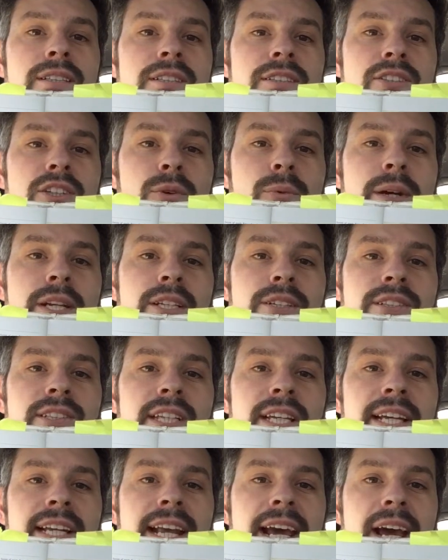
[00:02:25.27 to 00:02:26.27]
So when you
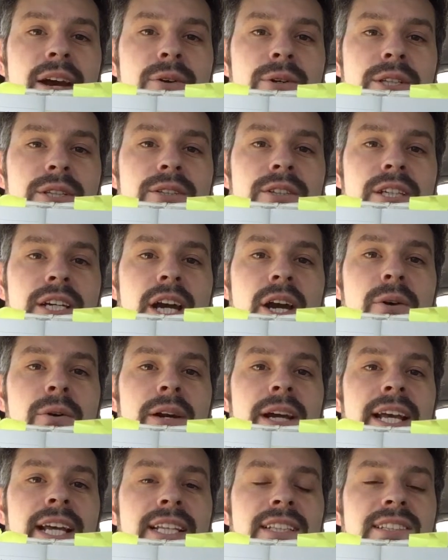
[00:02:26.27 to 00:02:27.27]
see an owl, you can
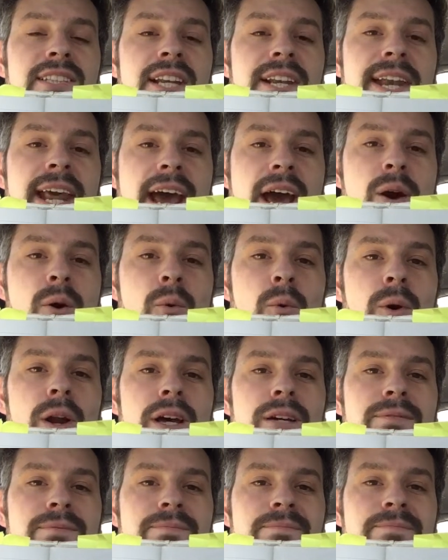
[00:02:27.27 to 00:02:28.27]
go, it's an owl.
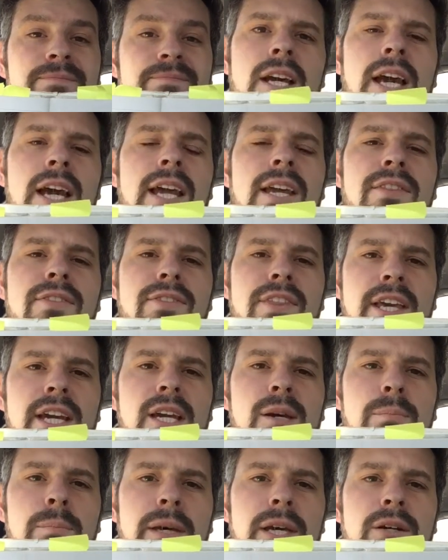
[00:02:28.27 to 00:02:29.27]
A
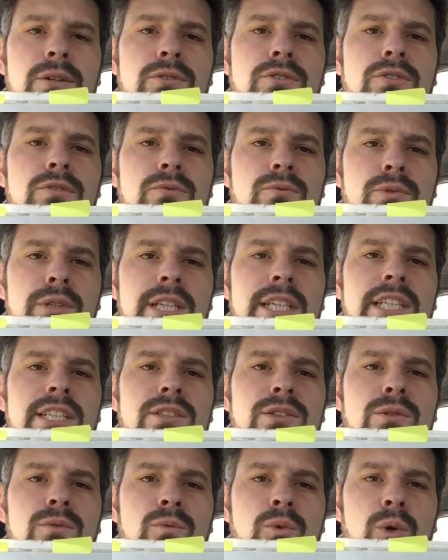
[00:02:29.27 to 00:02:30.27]
thick-billed
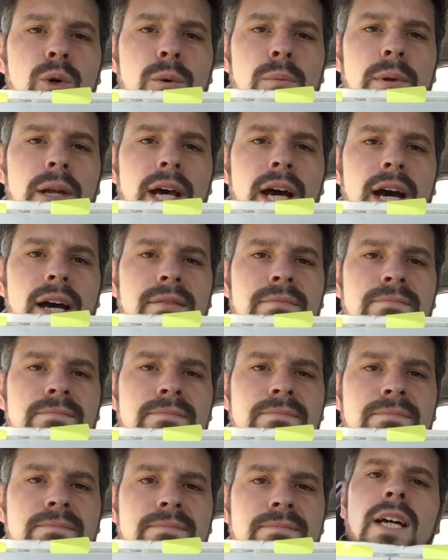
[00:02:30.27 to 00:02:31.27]
reed warbler.
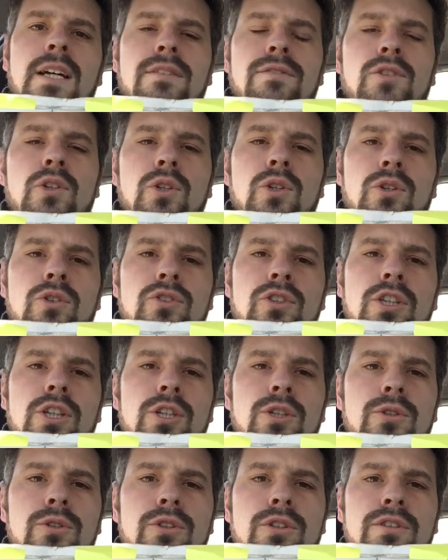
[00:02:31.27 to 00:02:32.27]
And of course,
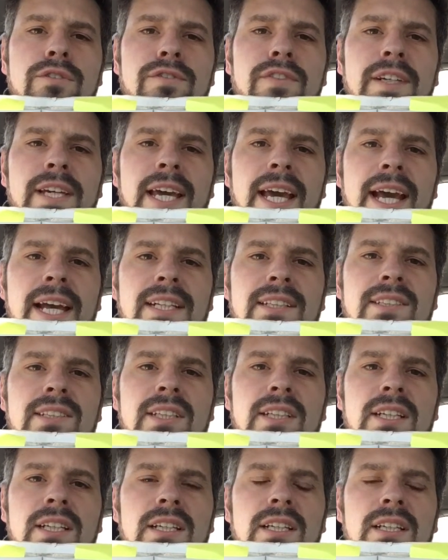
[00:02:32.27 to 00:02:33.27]
who could forget
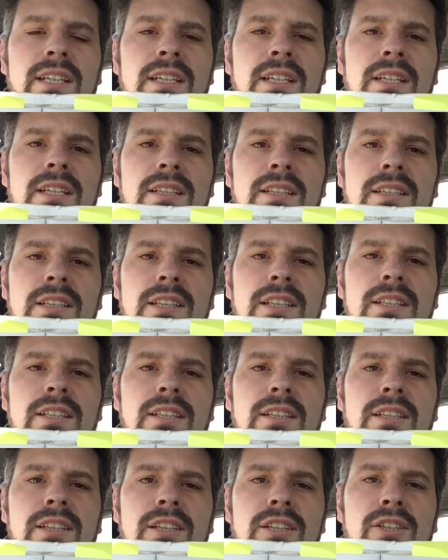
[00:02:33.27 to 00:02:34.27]
the
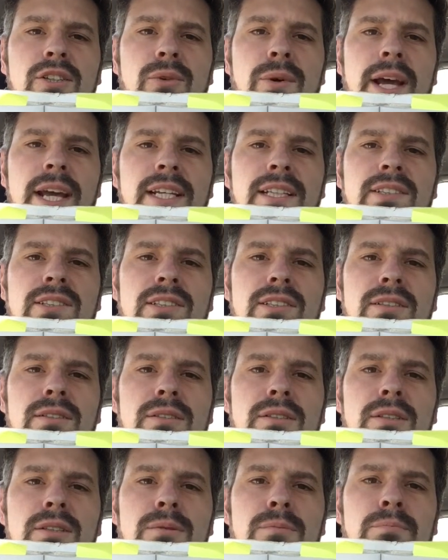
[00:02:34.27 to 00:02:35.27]
great
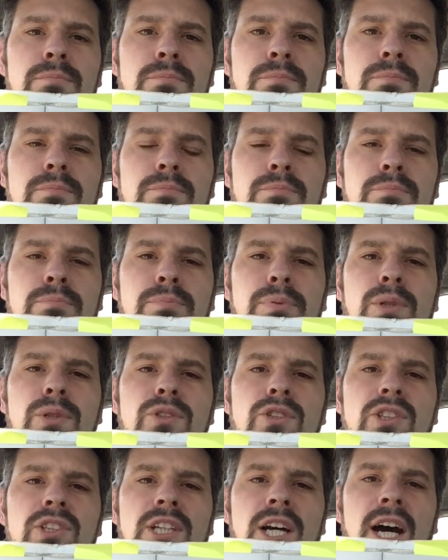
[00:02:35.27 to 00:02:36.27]

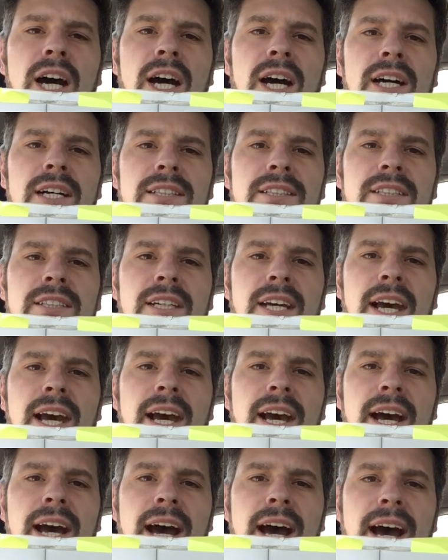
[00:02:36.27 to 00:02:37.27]
bustard,
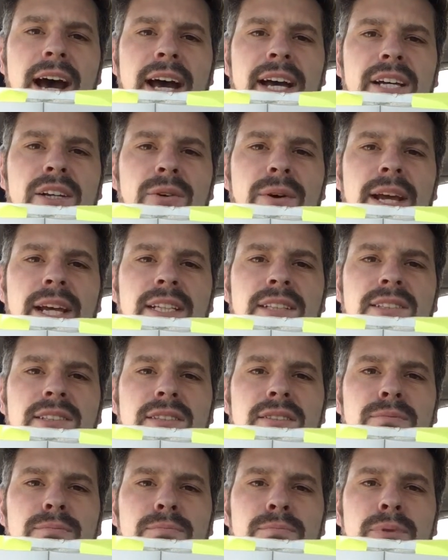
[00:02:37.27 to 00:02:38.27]
our
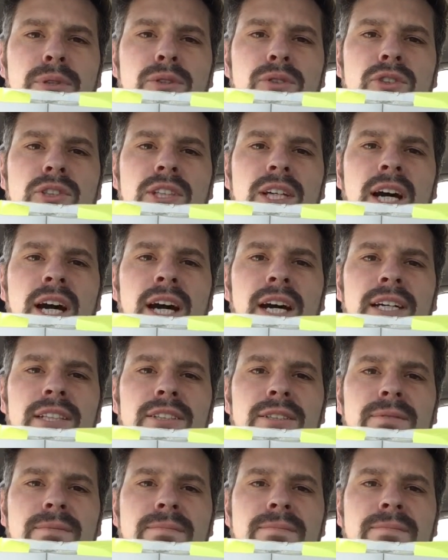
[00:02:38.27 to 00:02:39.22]
great bustard.